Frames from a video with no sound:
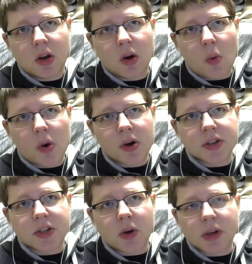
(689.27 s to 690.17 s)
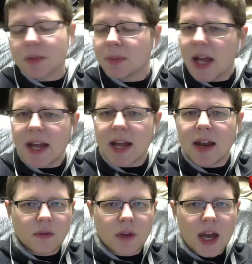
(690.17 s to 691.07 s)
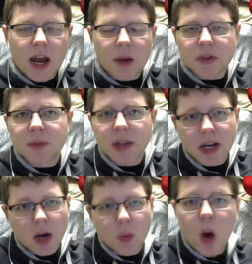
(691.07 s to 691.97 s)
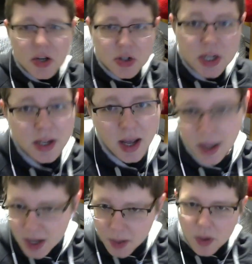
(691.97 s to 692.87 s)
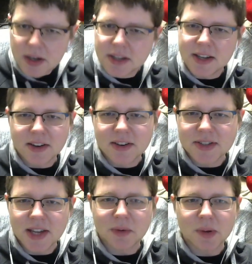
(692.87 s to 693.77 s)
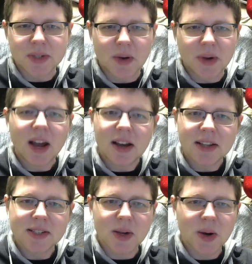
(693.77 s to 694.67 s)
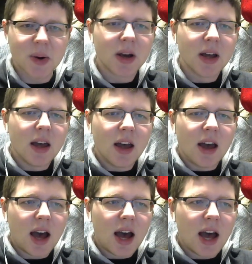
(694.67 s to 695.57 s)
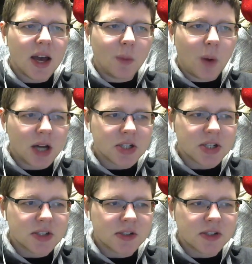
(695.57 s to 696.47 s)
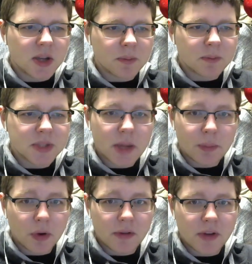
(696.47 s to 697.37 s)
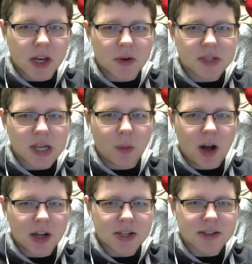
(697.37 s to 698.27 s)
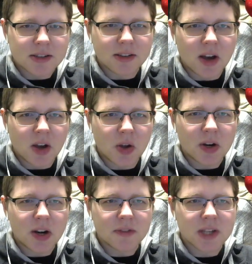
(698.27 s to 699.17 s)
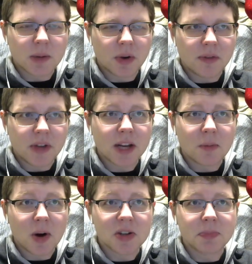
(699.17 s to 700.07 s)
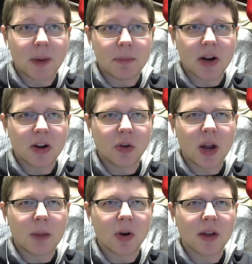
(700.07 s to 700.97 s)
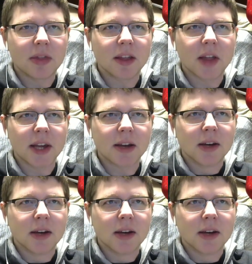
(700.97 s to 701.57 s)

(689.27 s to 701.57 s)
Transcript: was going to play it, and I was planning on watching, and I wanted to understand what was going on, so I watched some summary videos. I watched a good enough summary of Kingdom Hearts by Barry Kramer, I think like